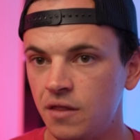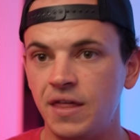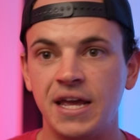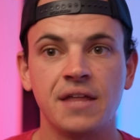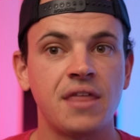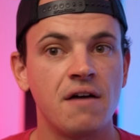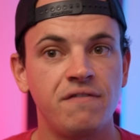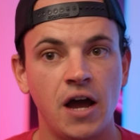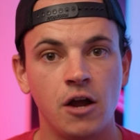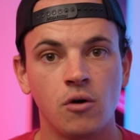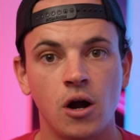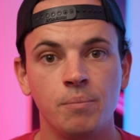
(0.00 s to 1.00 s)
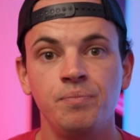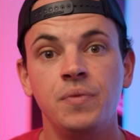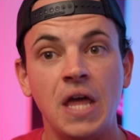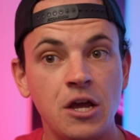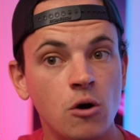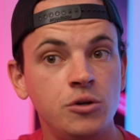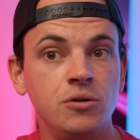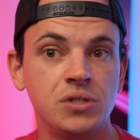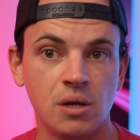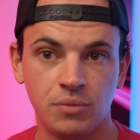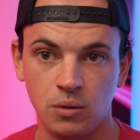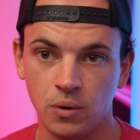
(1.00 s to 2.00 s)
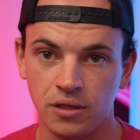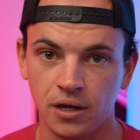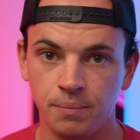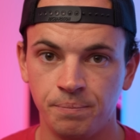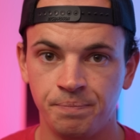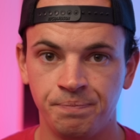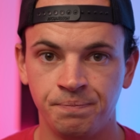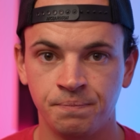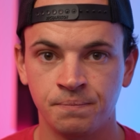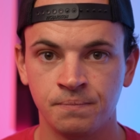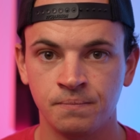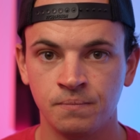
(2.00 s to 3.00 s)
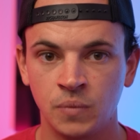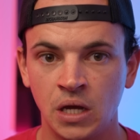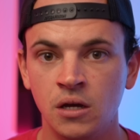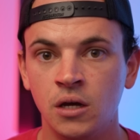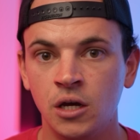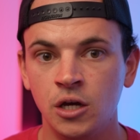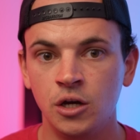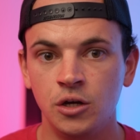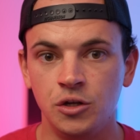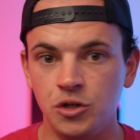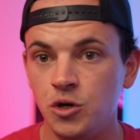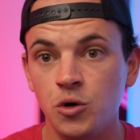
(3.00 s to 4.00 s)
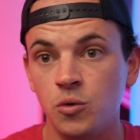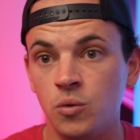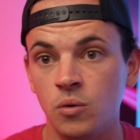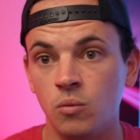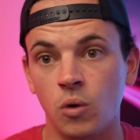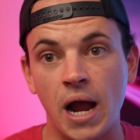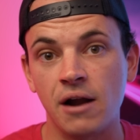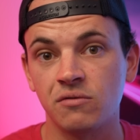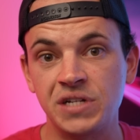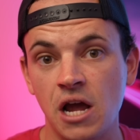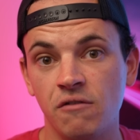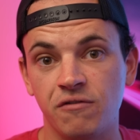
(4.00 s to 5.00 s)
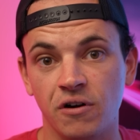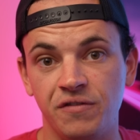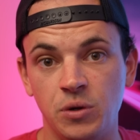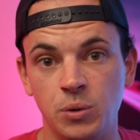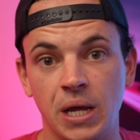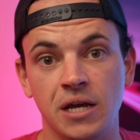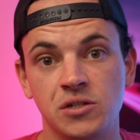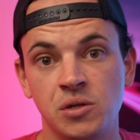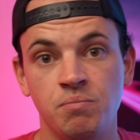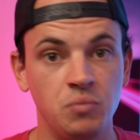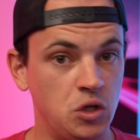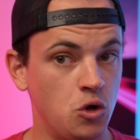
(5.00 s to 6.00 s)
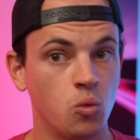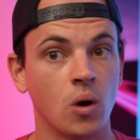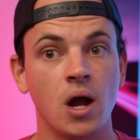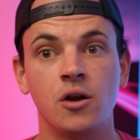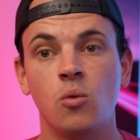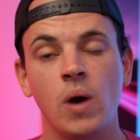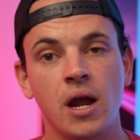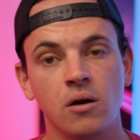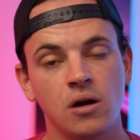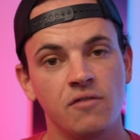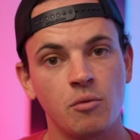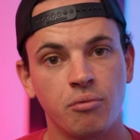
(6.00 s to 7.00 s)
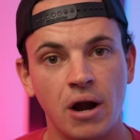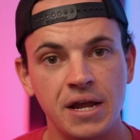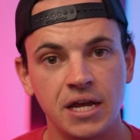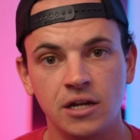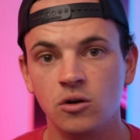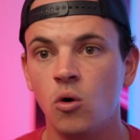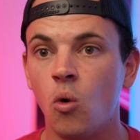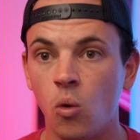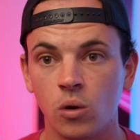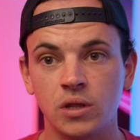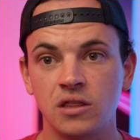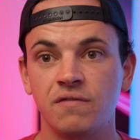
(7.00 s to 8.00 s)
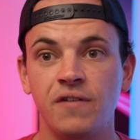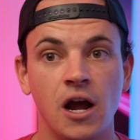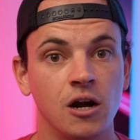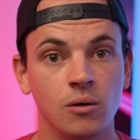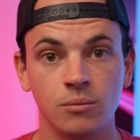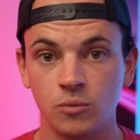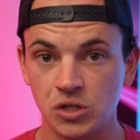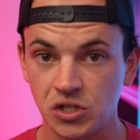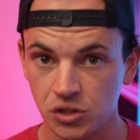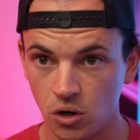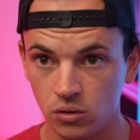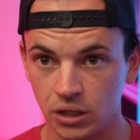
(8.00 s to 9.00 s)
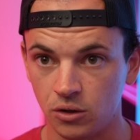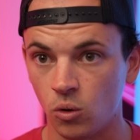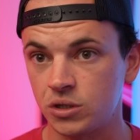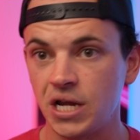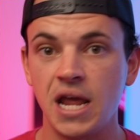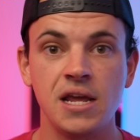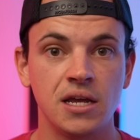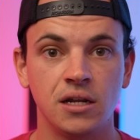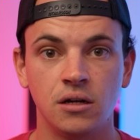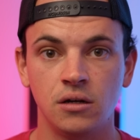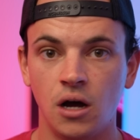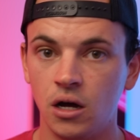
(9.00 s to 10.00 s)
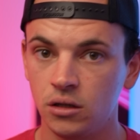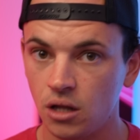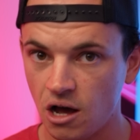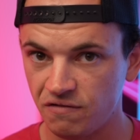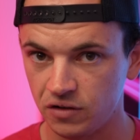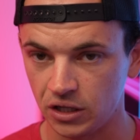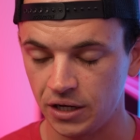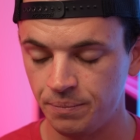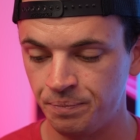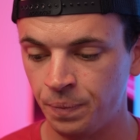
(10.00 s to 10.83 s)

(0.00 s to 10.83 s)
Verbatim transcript: They get that firearm, they go do something with it. You were out of town for a few days. You were unaware of a break in or that the firearm was stolen or taken unlawfully.